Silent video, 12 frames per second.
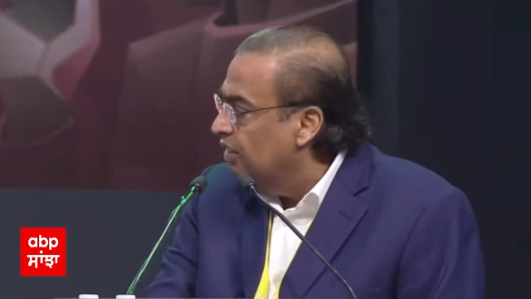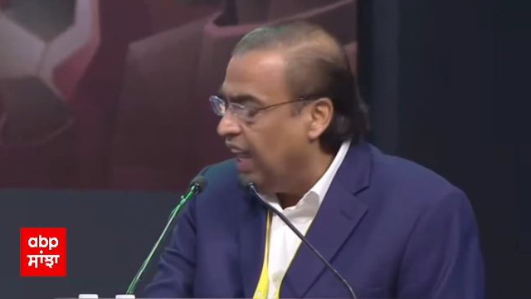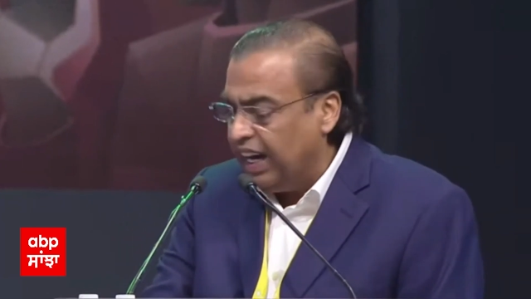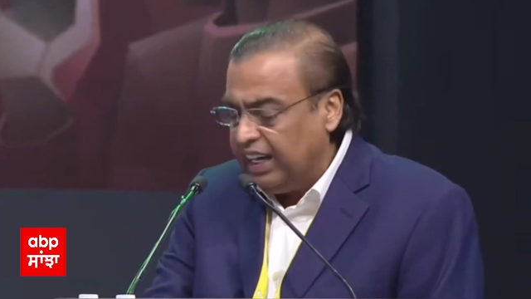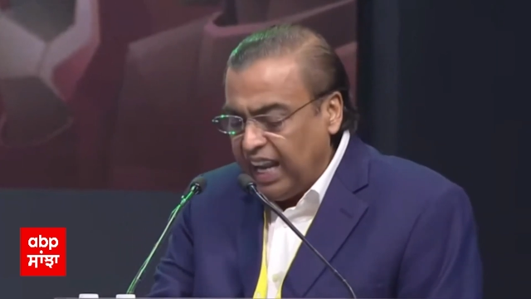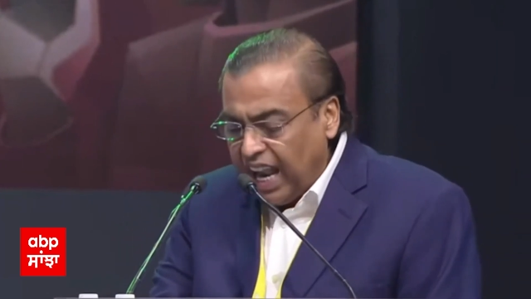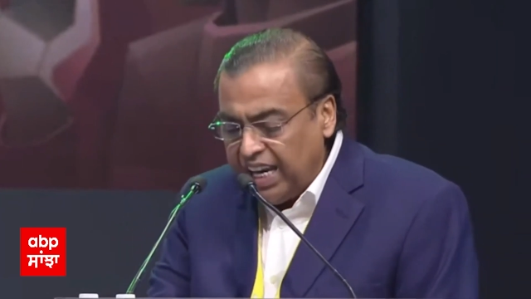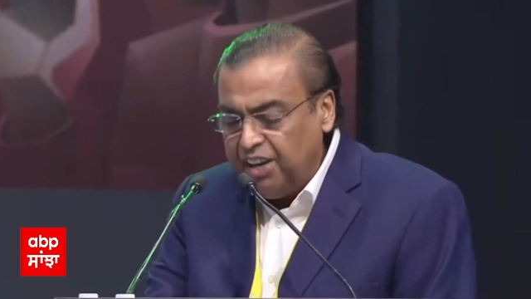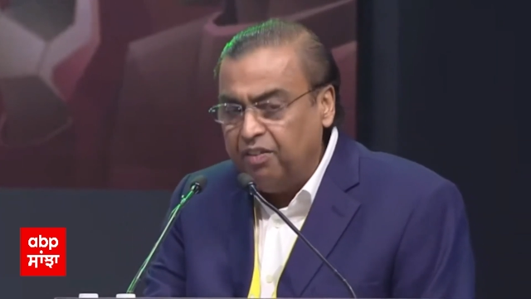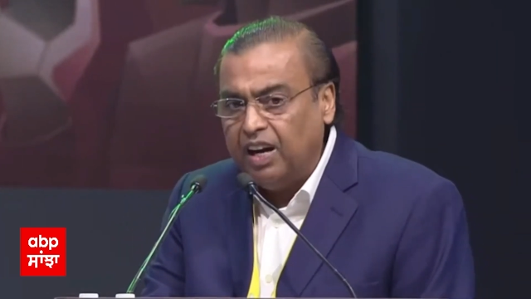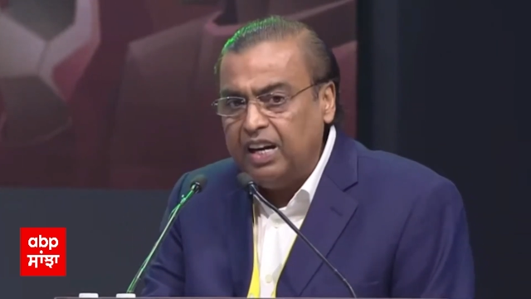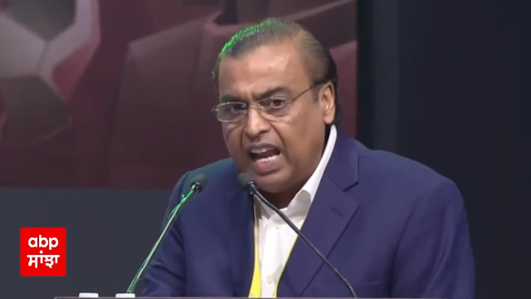that
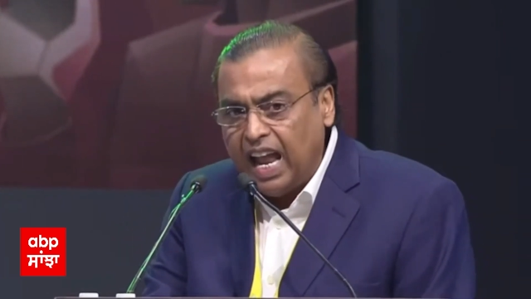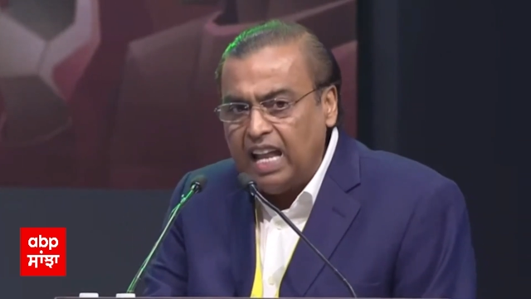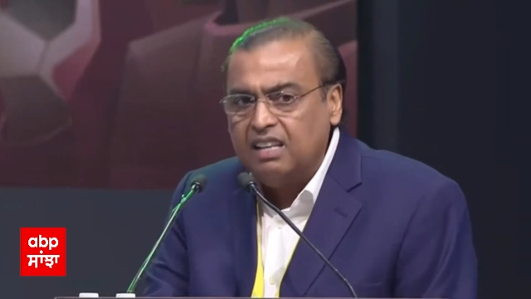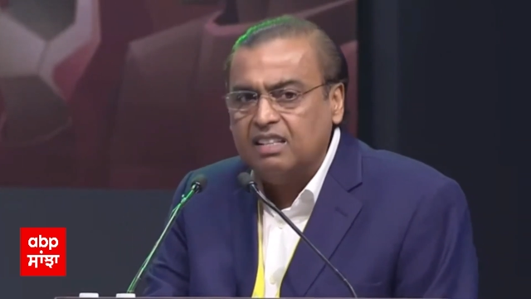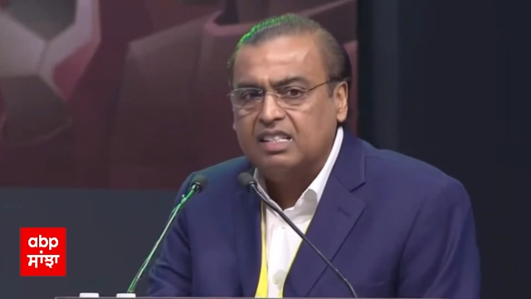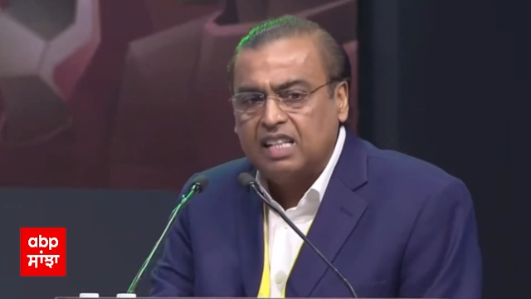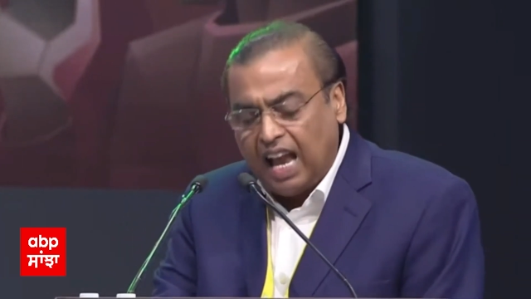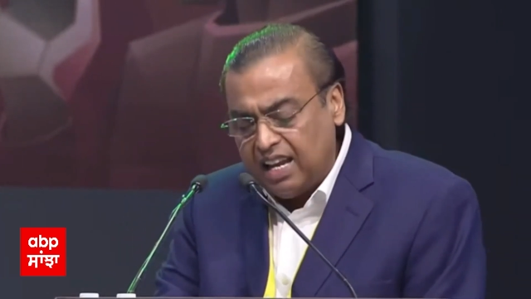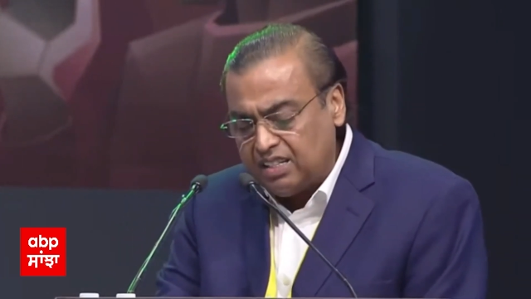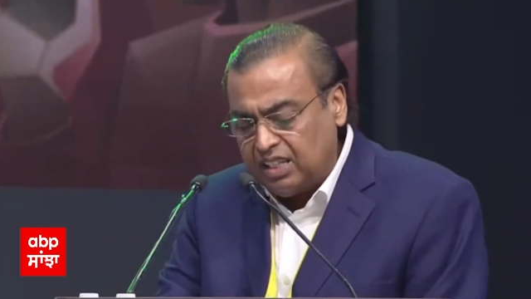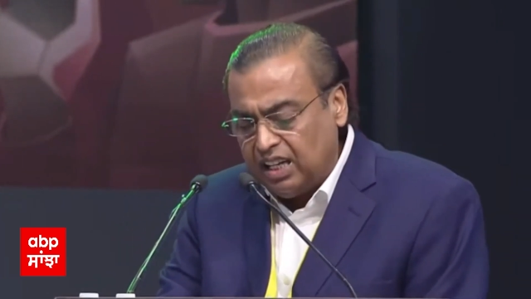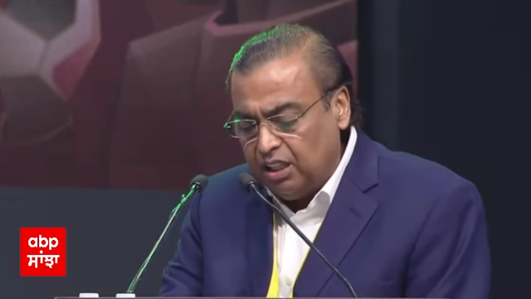anyone else
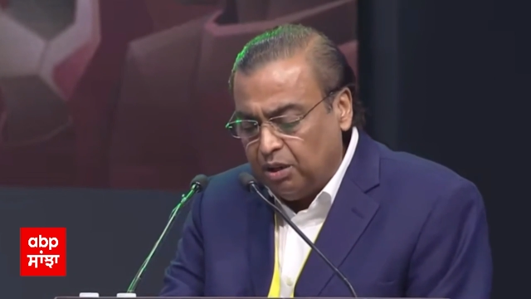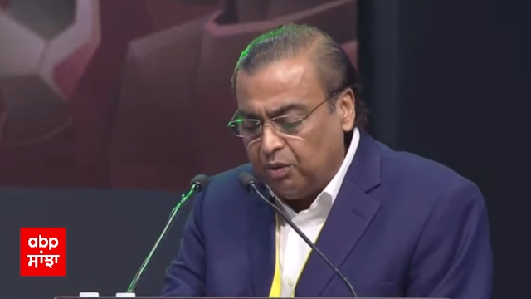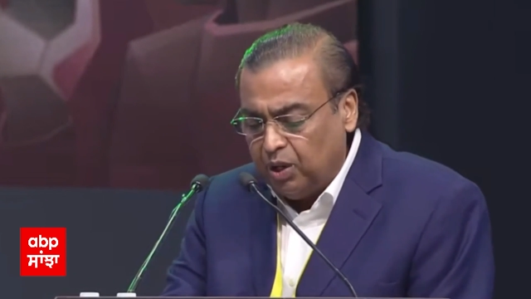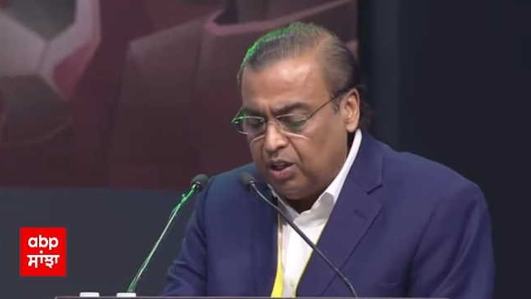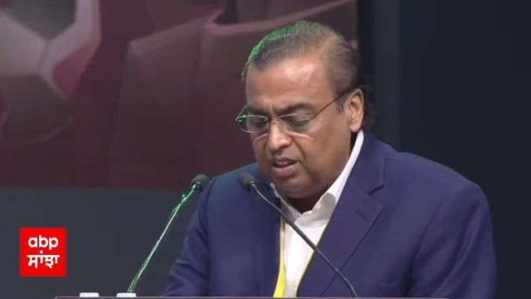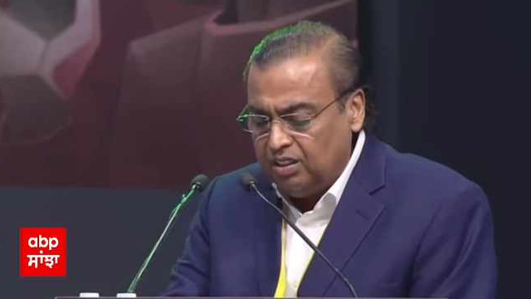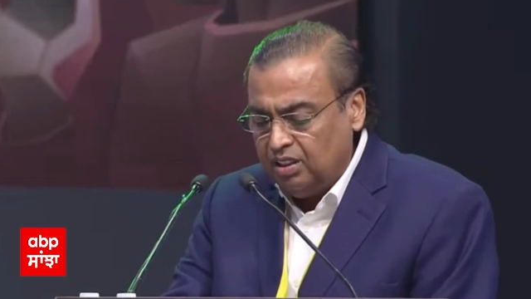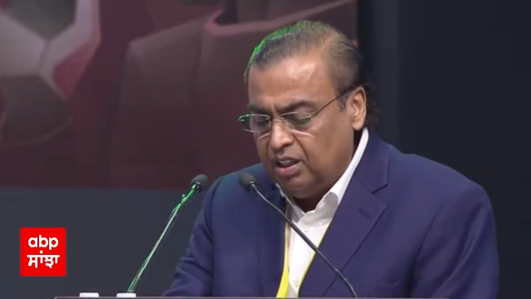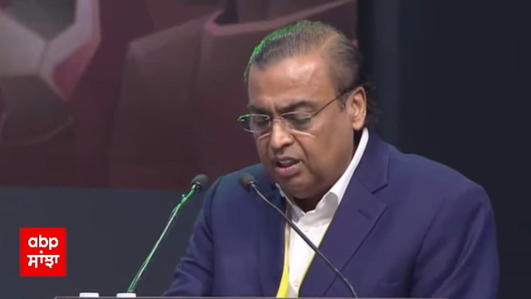has in the world.